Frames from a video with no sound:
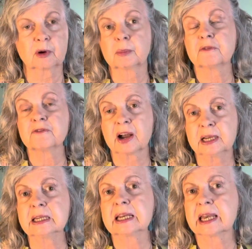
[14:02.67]
But
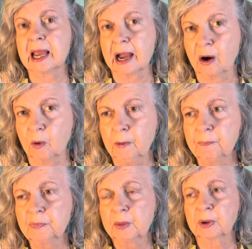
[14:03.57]
find it now
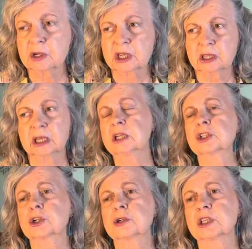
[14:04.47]
because I think it
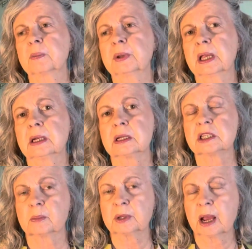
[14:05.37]
starts up again in
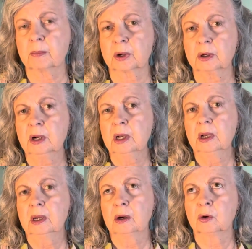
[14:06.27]
September
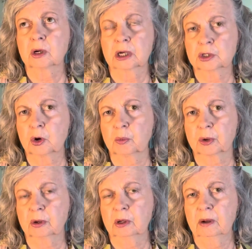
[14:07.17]
or
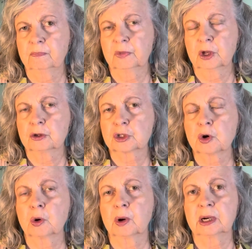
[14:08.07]
October.
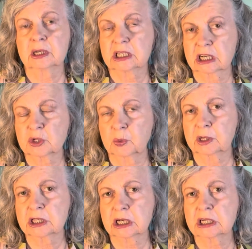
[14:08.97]
So, and it's
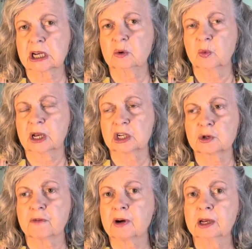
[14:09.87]
16 weeks.
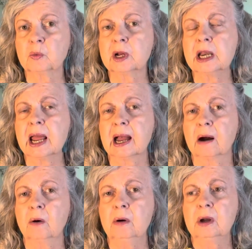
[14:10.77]
So find one
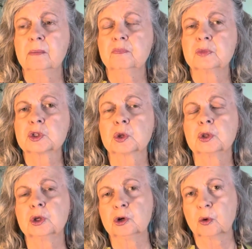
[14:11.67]
now so that
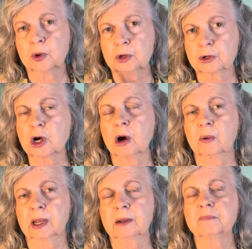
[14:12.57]
you know where you're
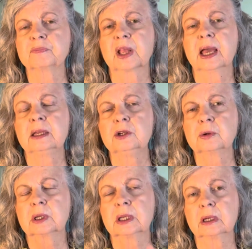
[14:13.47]
going. And you
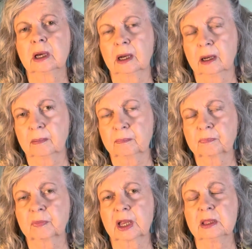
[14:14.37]
can,
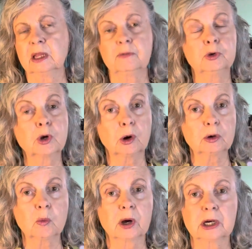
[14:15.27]
and then if you go to
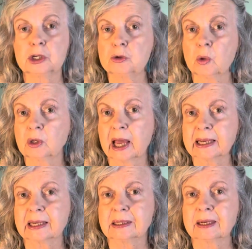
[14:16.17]
one and you don't like it,